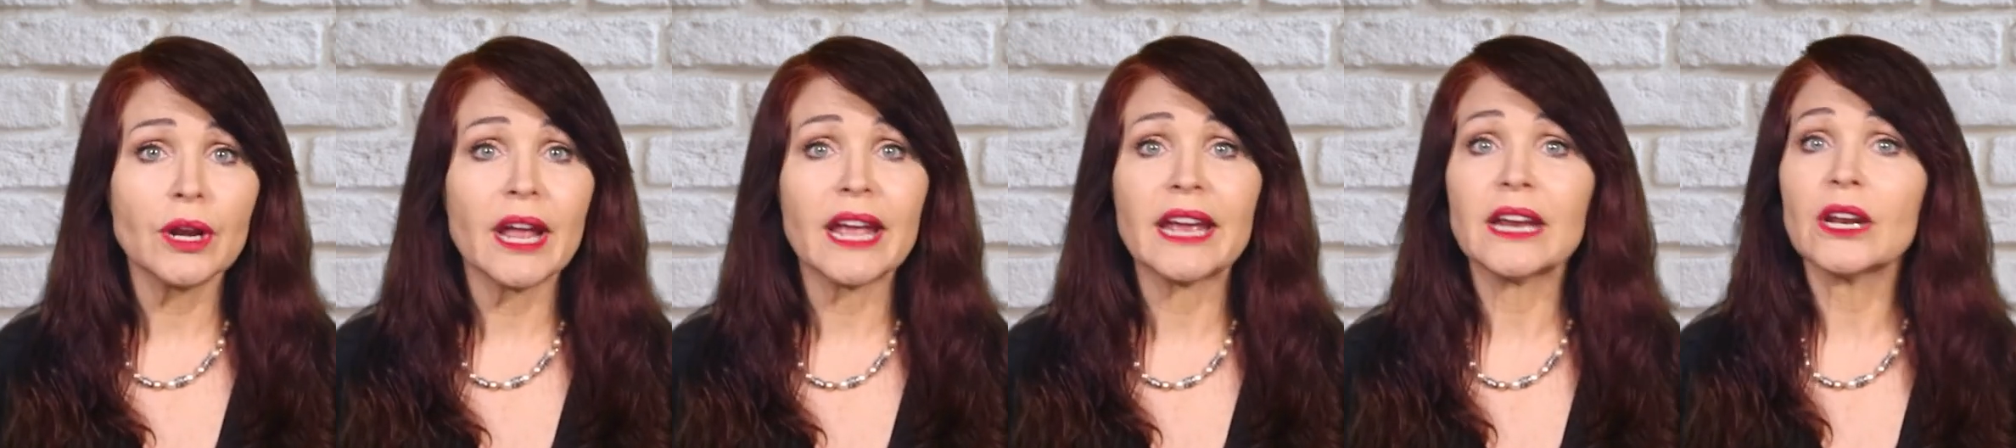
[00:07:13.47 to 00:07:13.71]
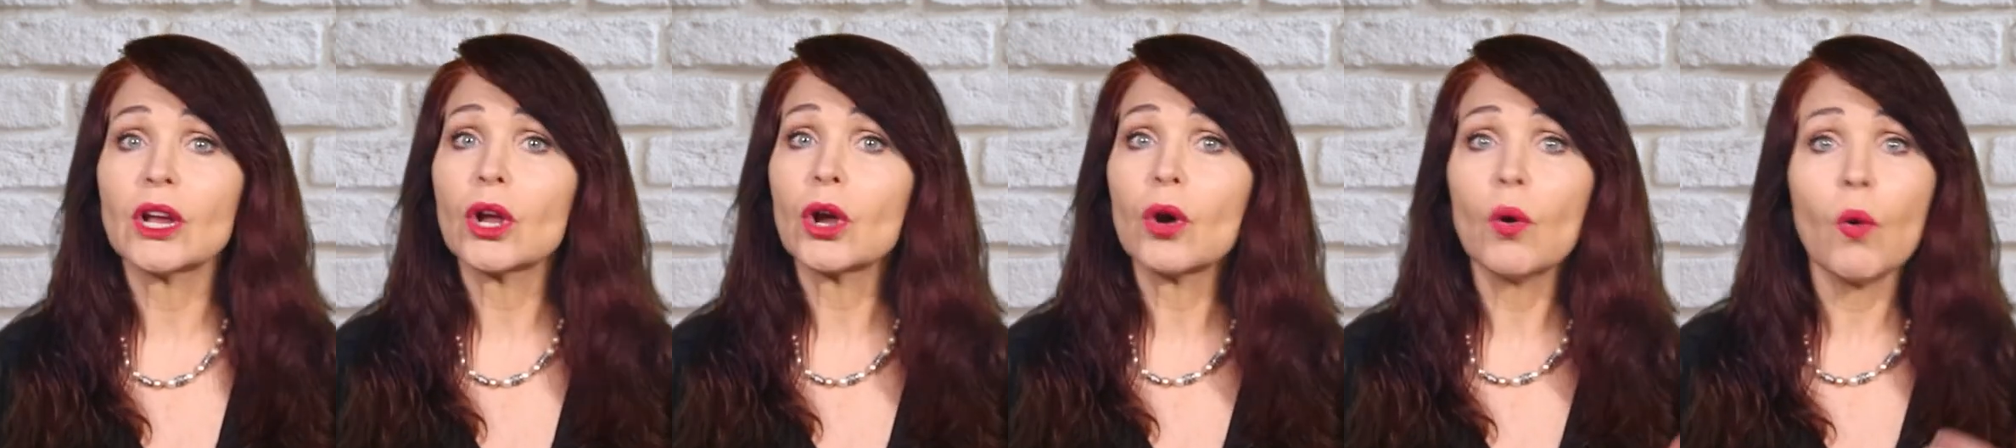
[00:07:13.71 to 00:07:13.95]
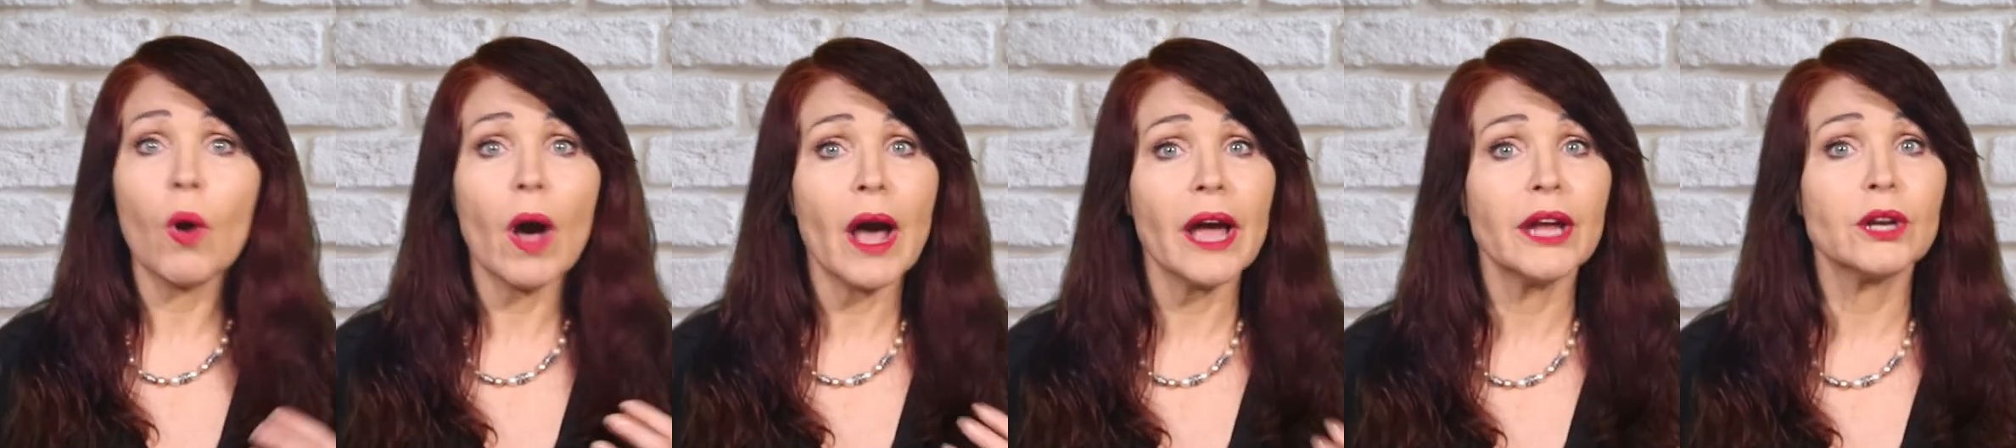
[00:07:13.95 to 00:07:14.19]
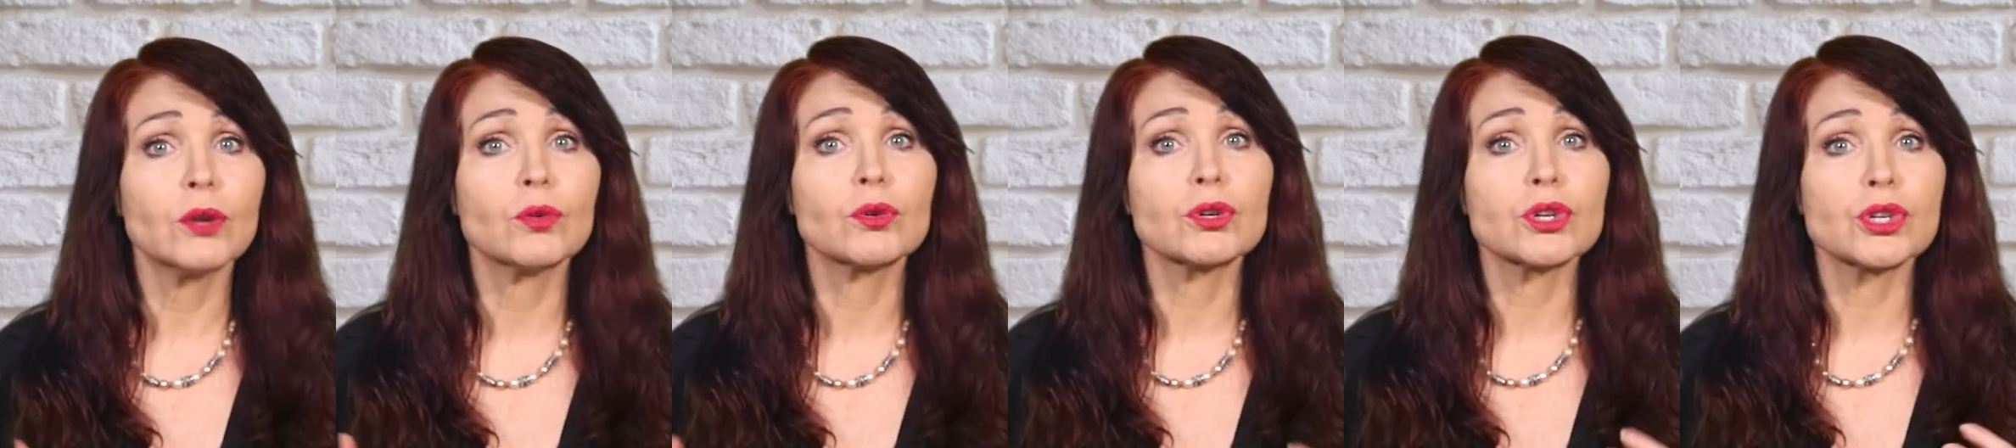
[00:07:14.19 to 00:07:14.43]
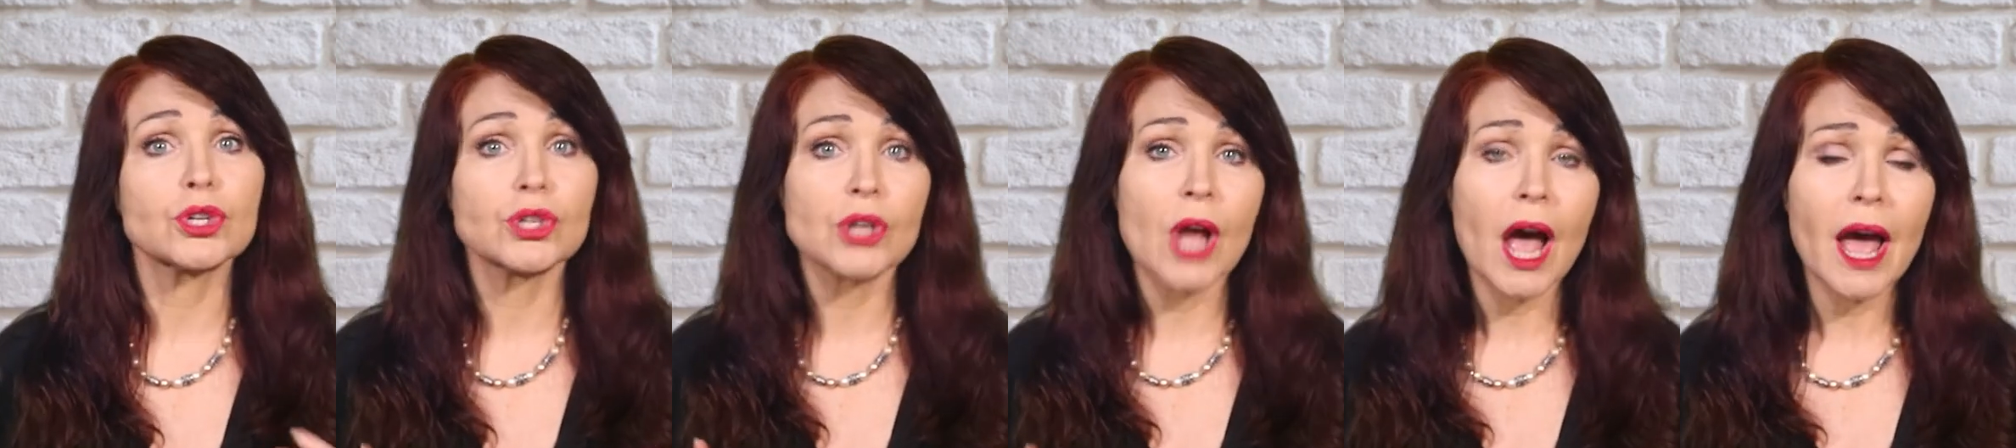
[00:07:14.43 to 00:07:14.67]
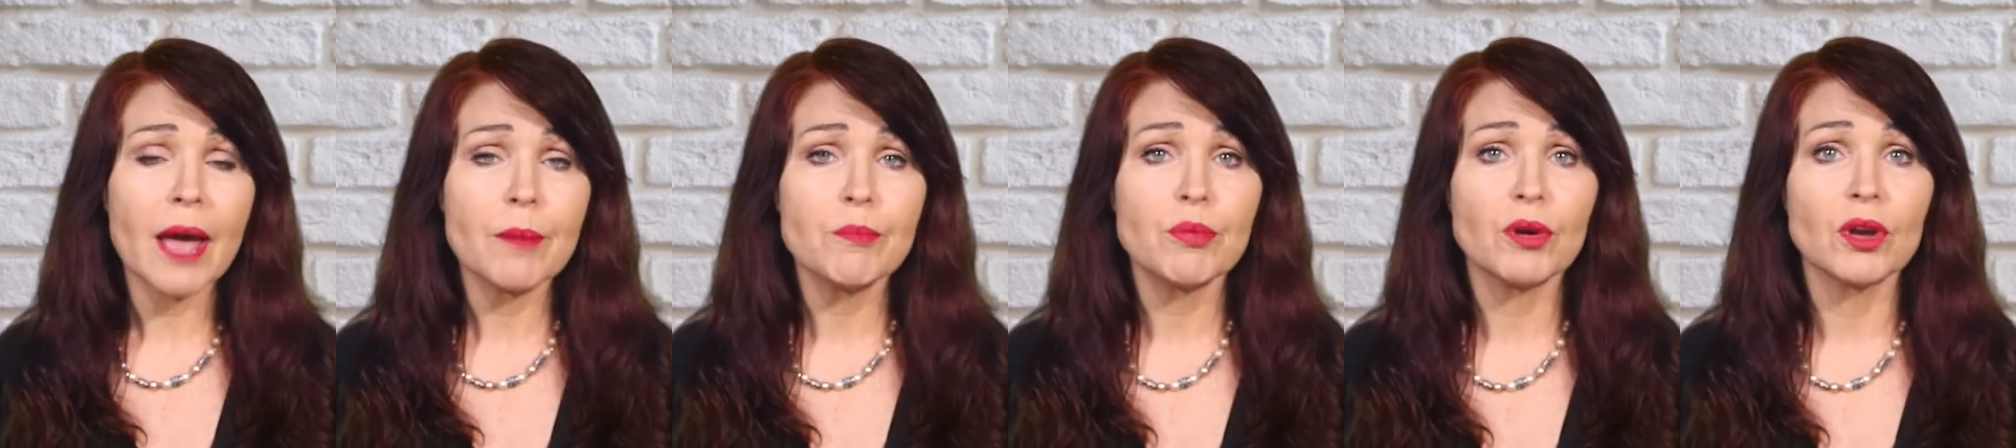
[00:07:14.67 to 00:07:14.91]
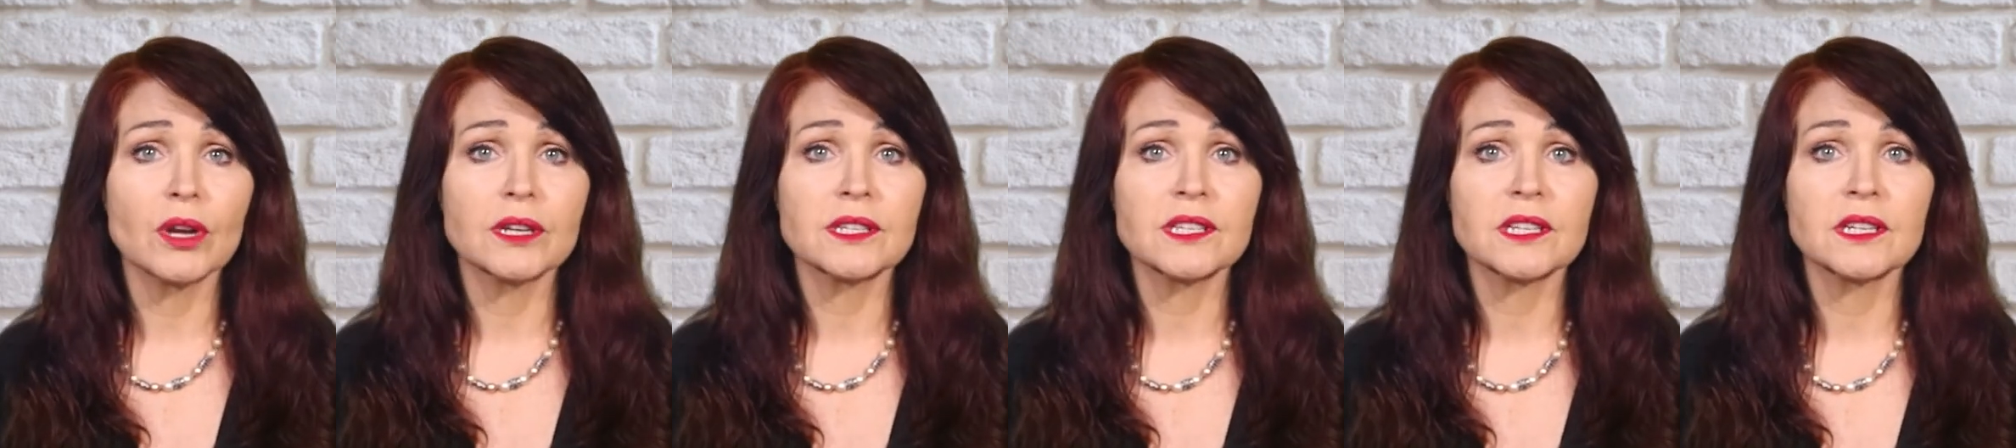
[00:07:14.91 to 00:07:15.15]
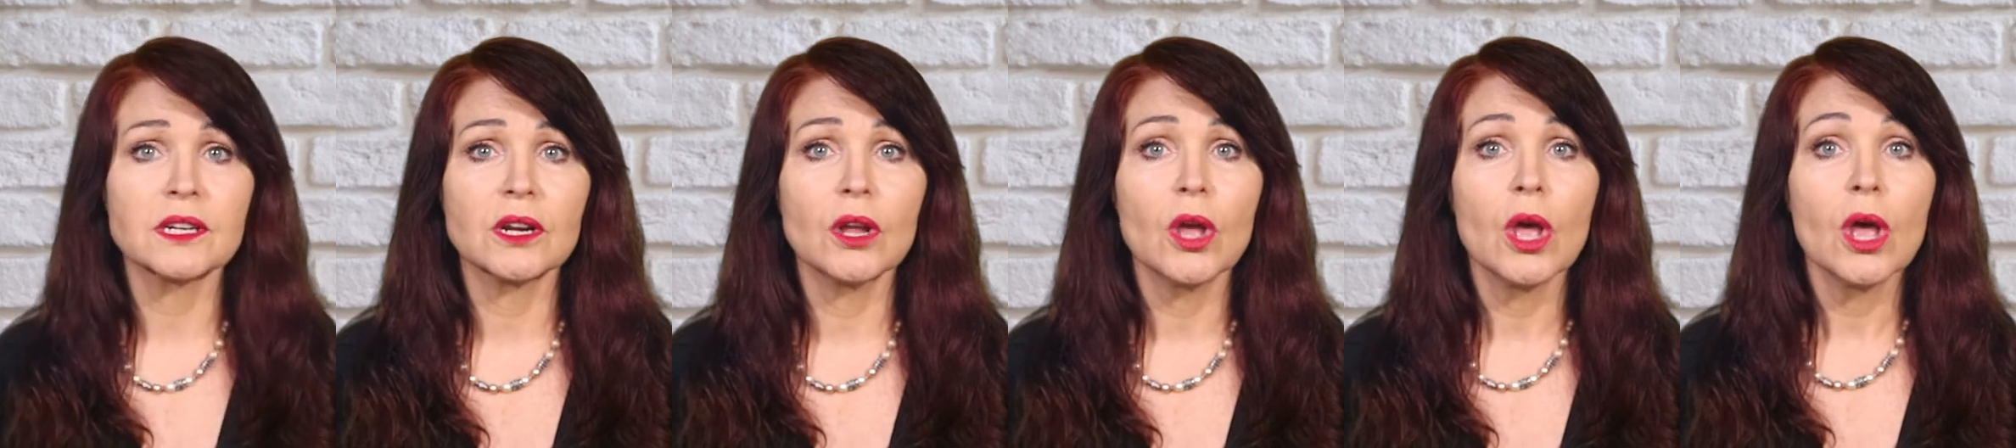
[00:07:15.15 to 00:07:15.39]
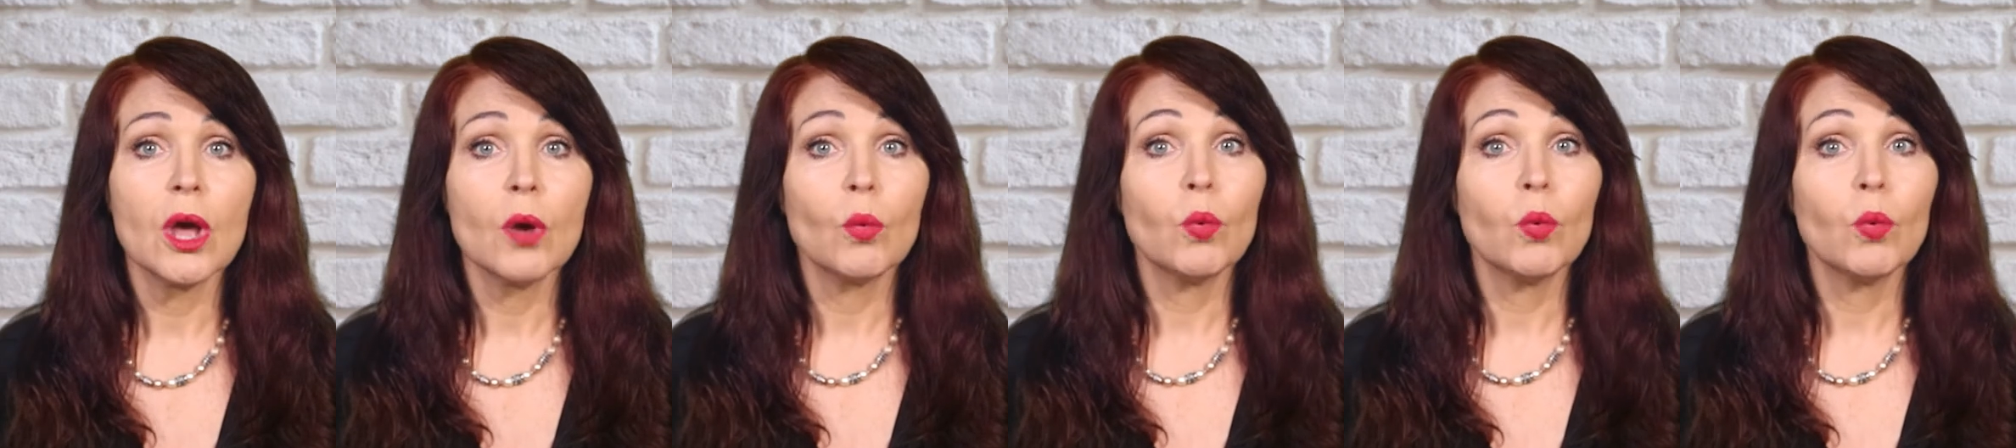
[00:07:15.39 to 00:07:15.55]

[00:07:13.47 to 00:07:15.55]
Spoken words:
in a quiet or shy person